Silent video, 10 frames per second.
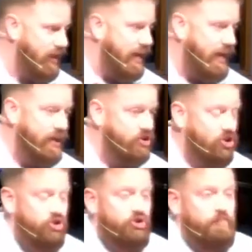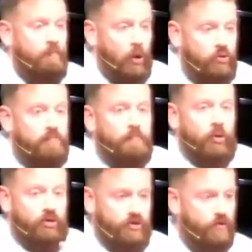he is a
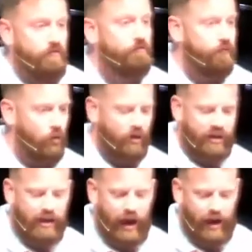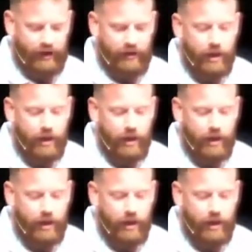spokesperson for God.